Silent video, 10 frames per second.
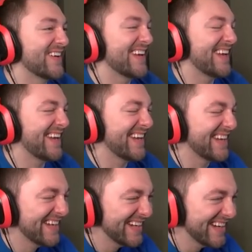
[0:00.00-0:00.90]
I
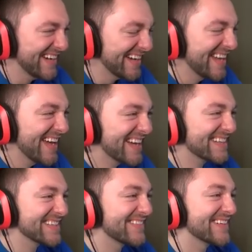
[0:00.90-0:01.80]
know.
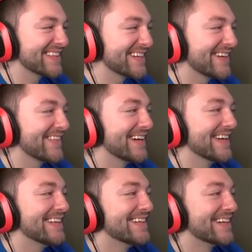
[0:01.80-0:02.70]
Because I went to go
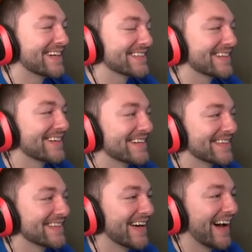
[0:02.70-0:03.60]
in because I heard
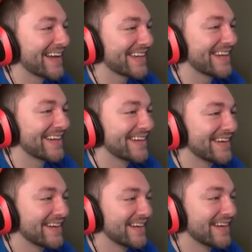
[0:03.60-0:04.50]
the knocking.
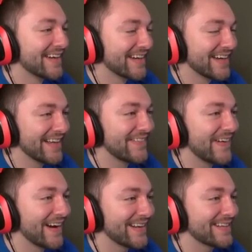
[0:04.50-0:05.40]
And
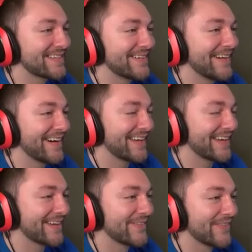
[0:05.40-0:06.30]
Freddy's
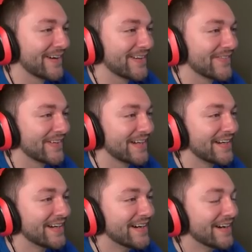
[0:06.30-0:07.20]
twerking in front of
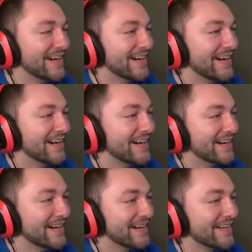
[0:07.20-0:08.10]
me.
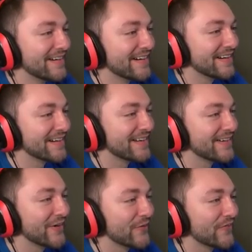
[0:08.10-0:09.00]
What are you
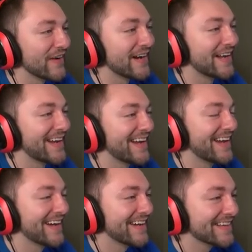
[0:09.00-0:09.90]
doing, Freddy?
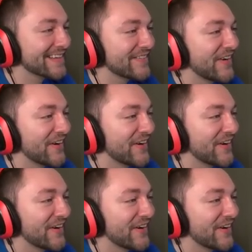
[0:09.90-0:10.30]
He's like,